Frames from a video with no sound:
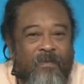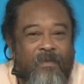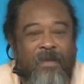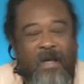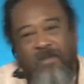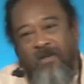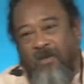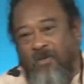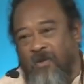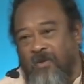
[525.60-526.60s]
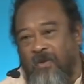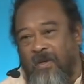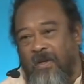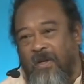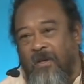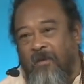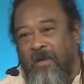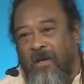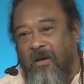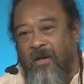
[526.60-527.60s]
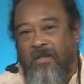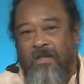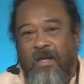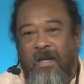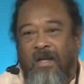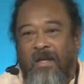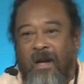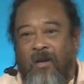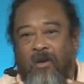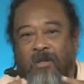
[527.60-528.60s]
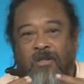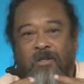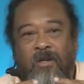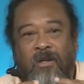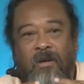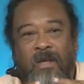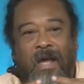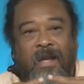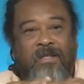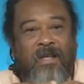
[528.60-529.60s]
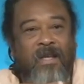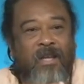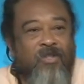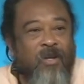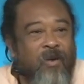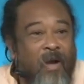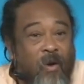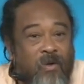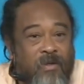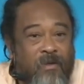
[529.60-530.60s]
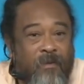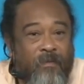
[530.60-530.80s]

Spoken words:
That is not true. Because they are not canceling each other out.